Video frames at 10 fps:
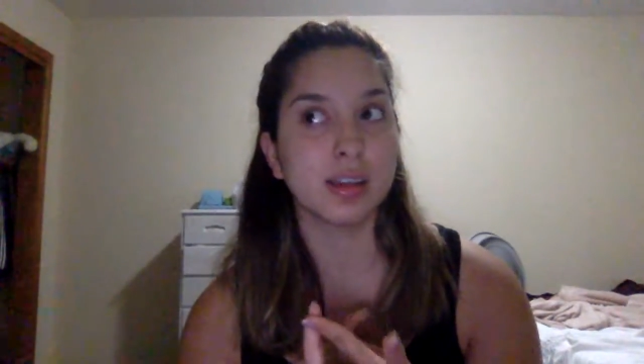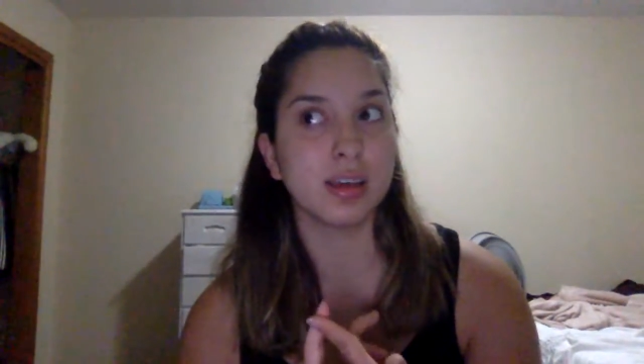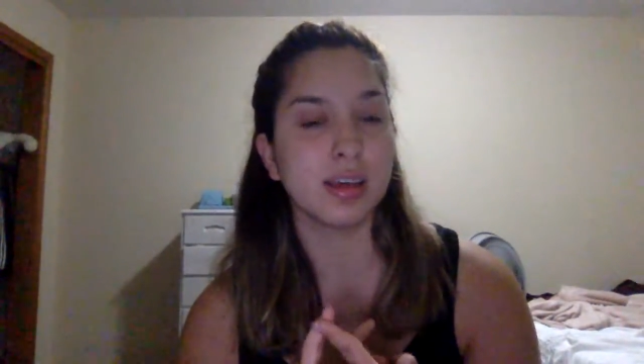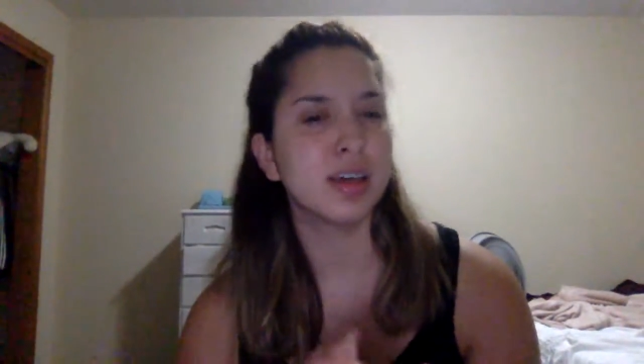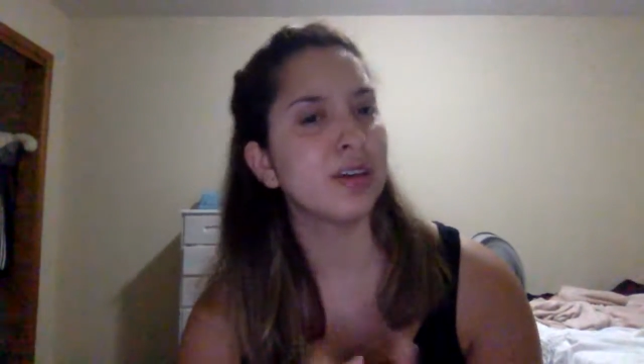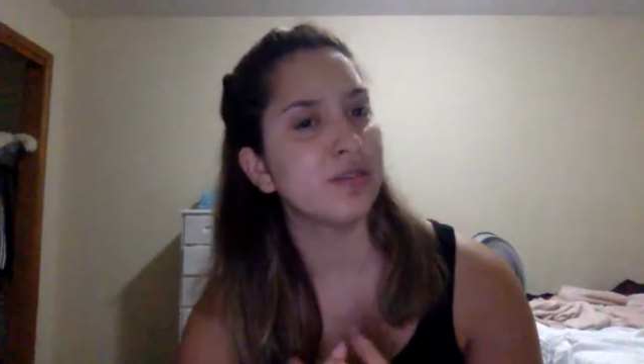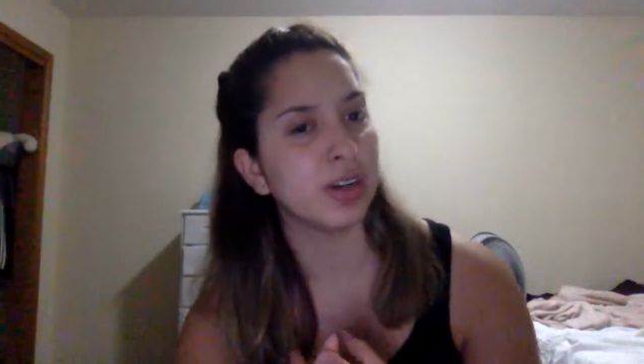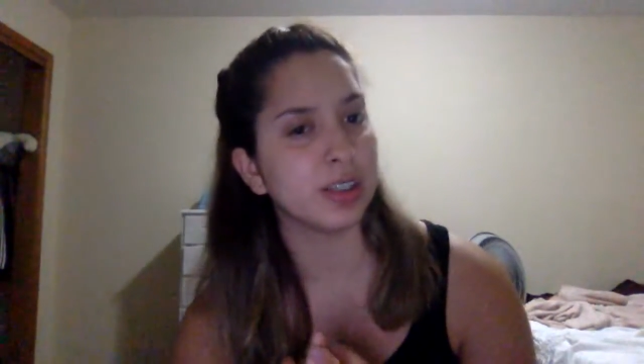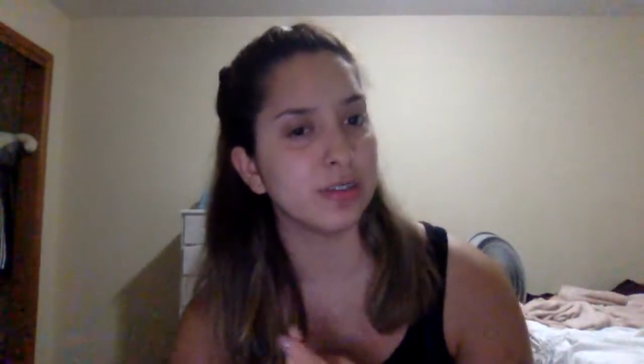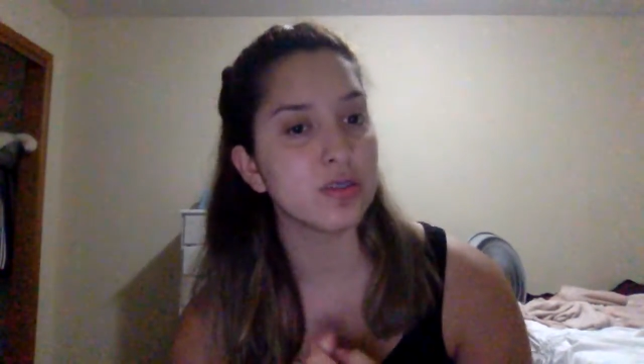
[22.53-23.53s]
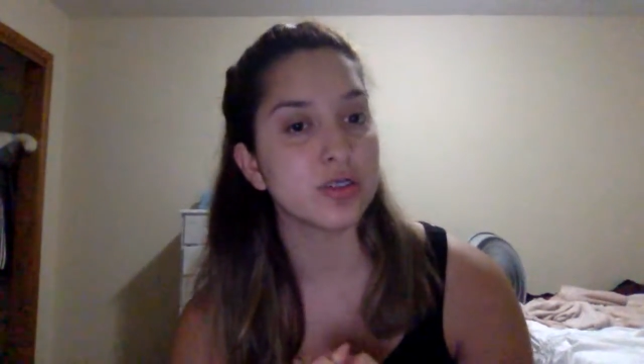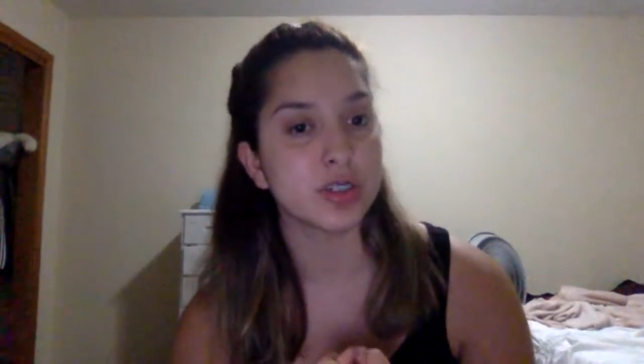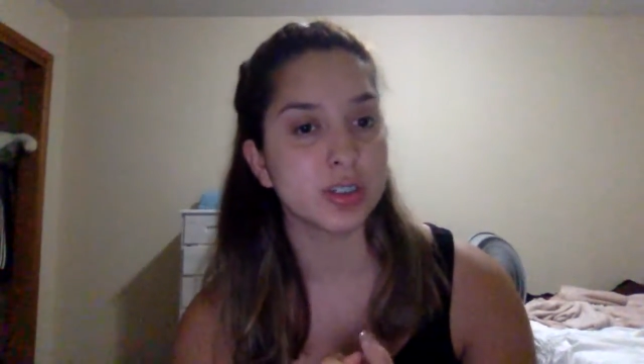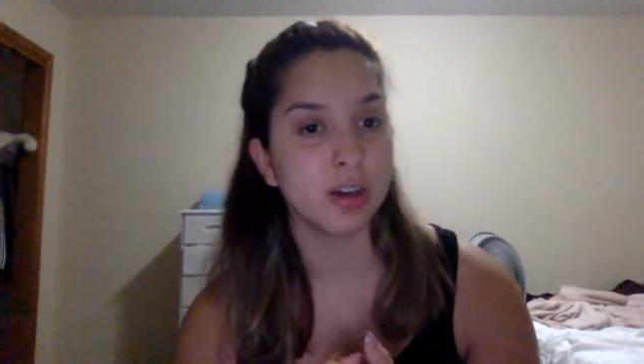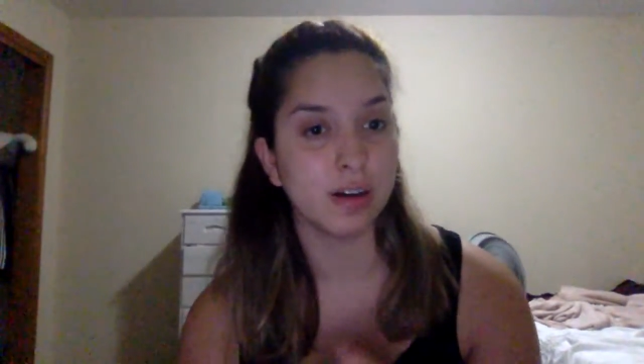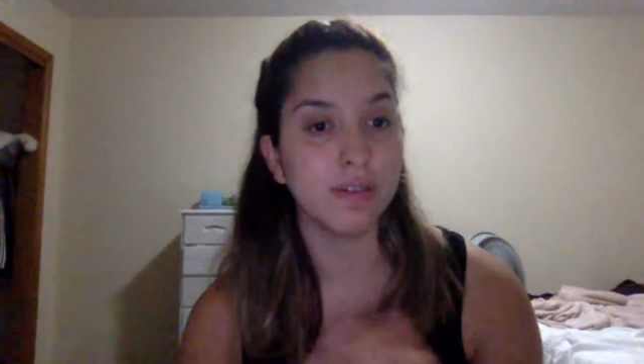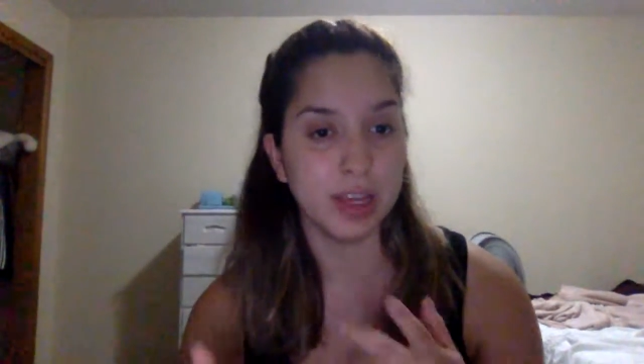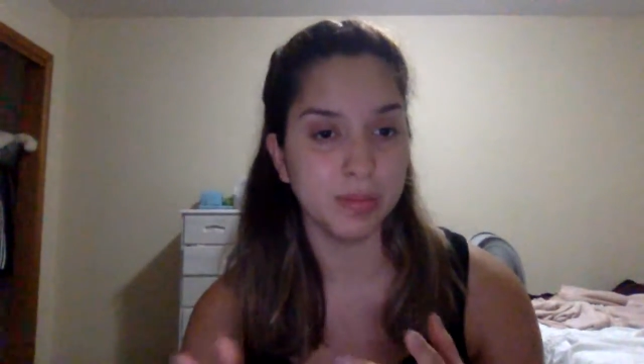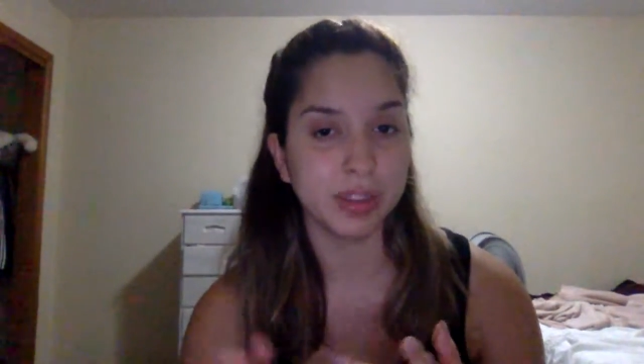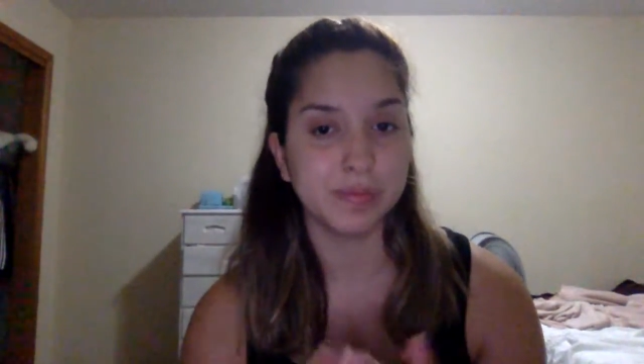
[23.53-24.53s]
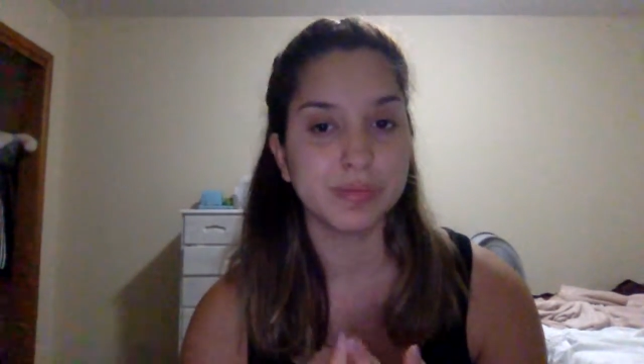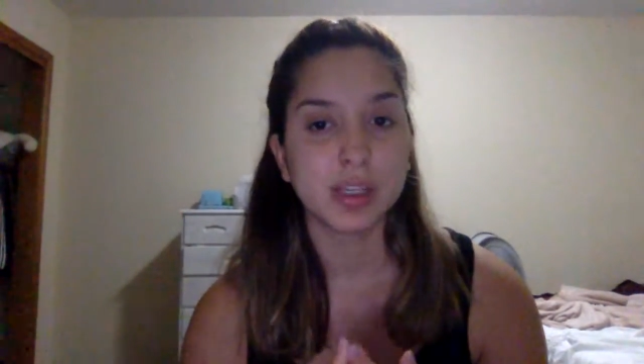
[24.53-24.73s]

the kid-friendly version of Hamlet.